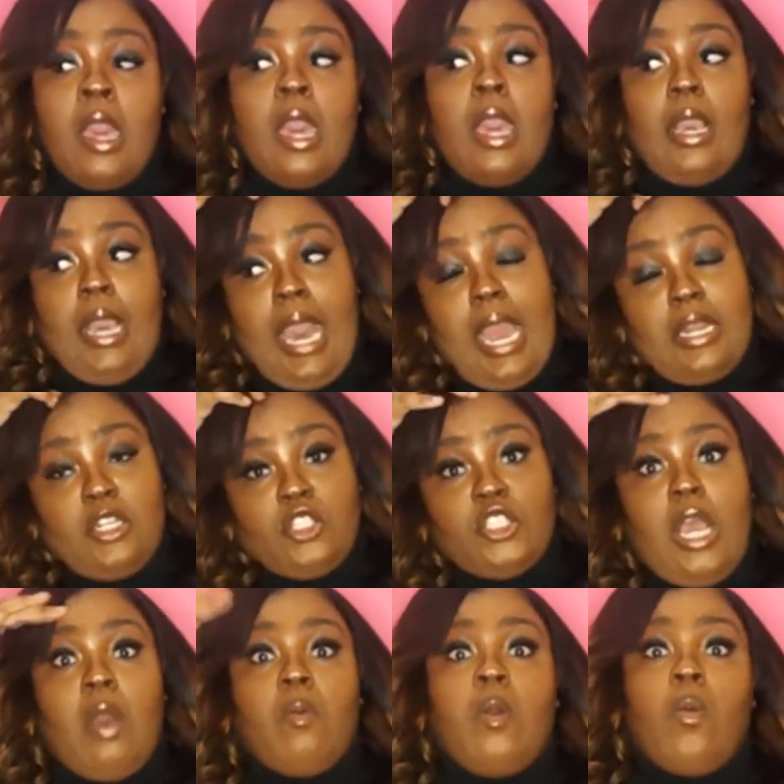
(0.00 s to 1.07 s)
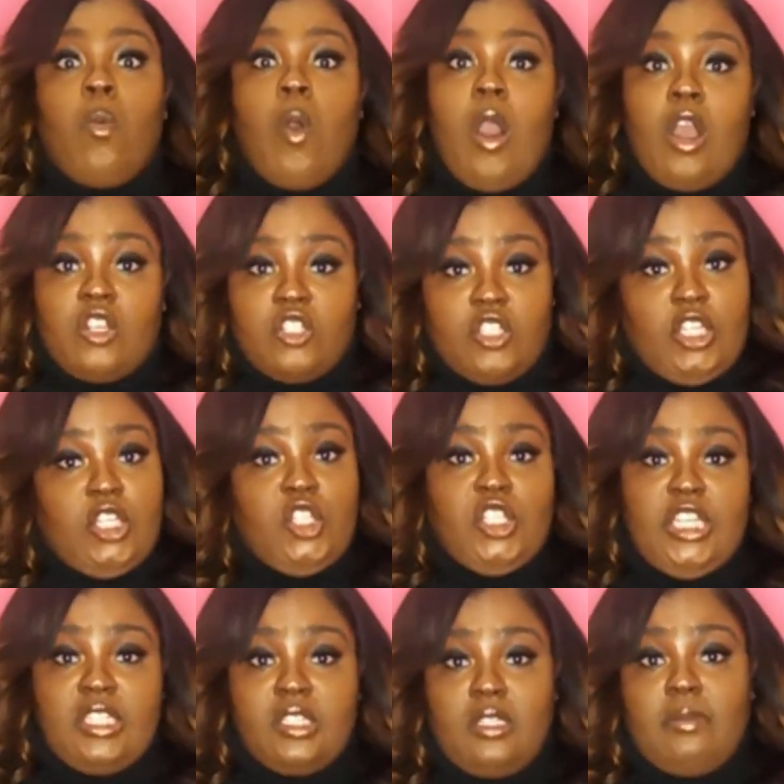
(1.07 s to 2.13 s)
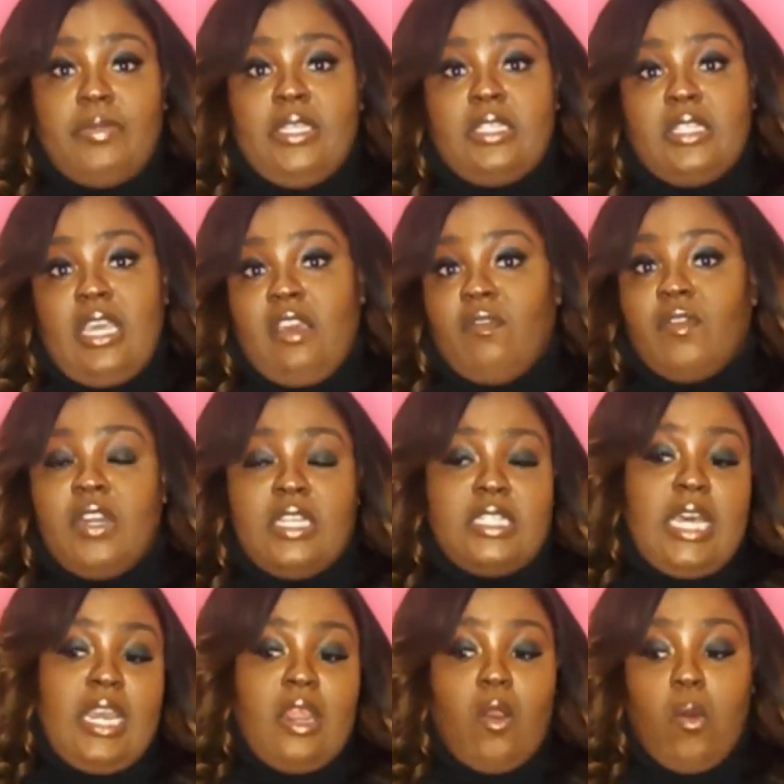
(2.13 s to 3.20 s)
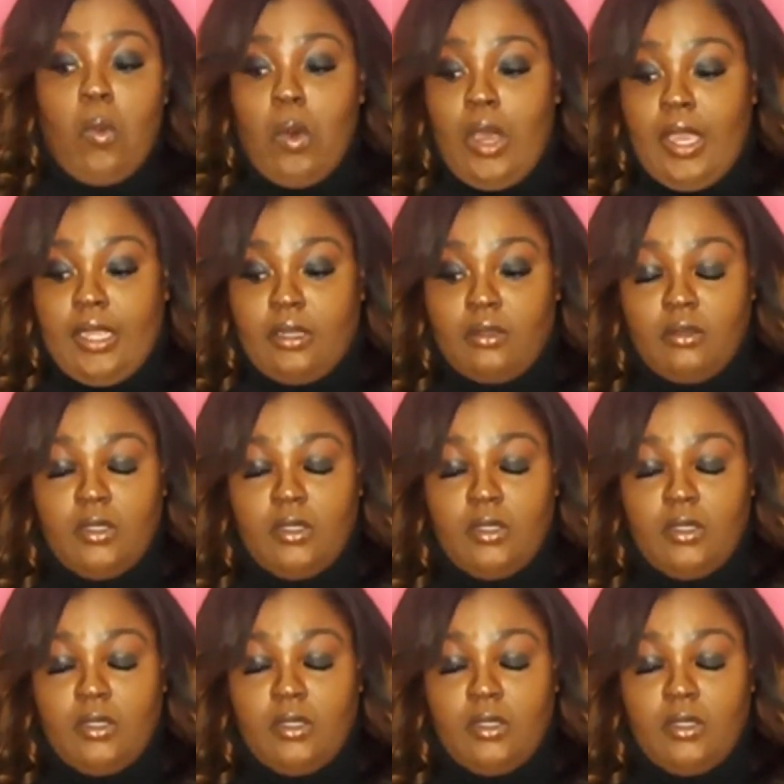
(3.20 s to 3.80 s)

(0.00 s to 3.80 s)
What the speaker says: got in the shower, and washed it just to be safe, because I didn't want, you